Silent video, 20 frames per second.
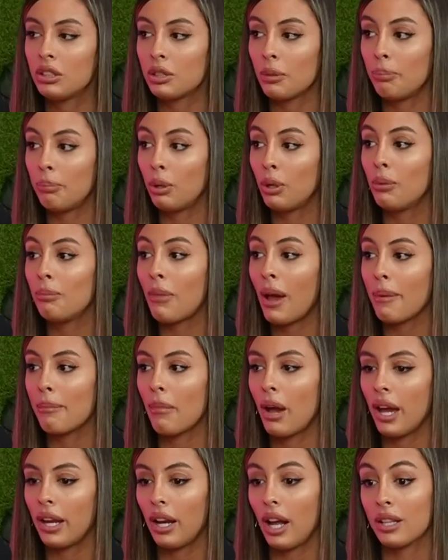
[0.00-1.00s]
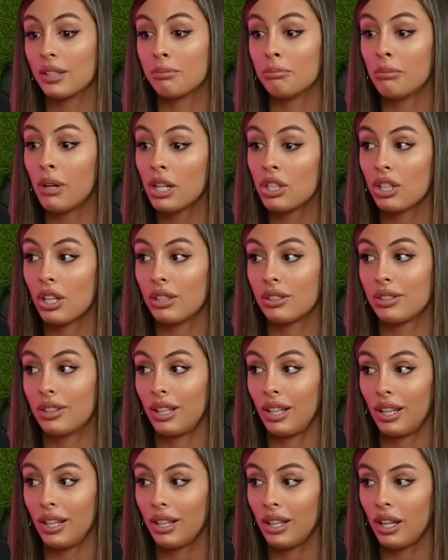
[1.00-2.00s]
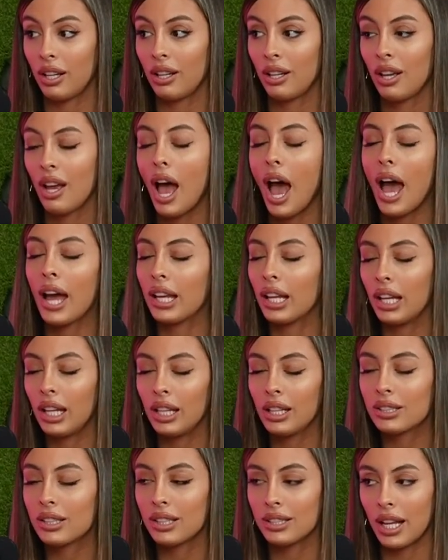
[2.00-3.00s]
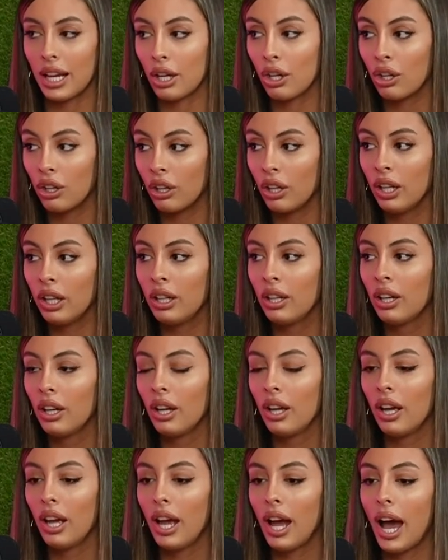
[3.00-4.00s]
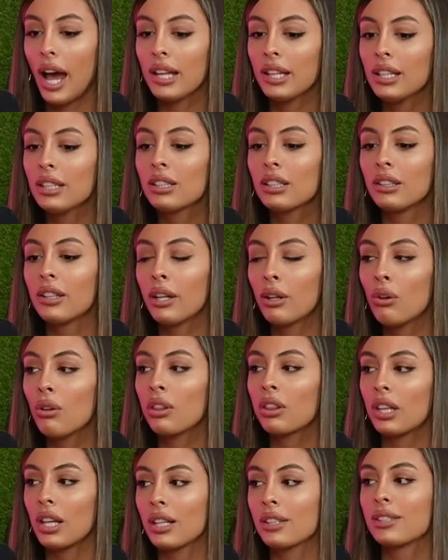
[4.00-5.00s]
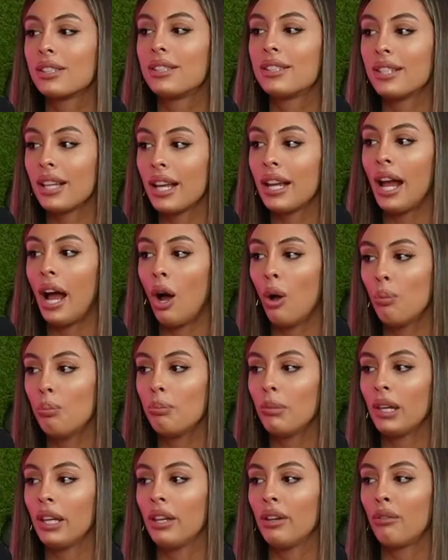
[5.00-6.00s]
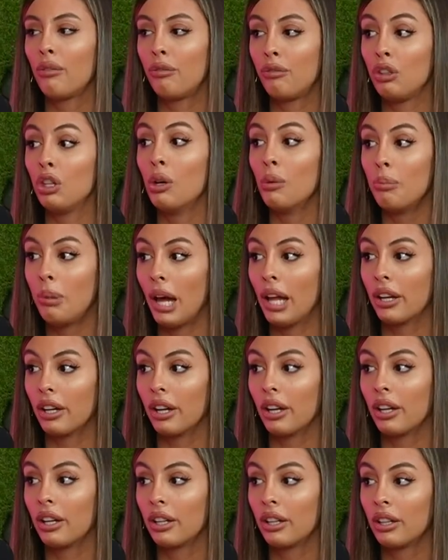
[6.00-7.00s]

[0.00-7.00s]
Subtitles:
to put my mind as much as at ease as I could. And these little things did help me feel better.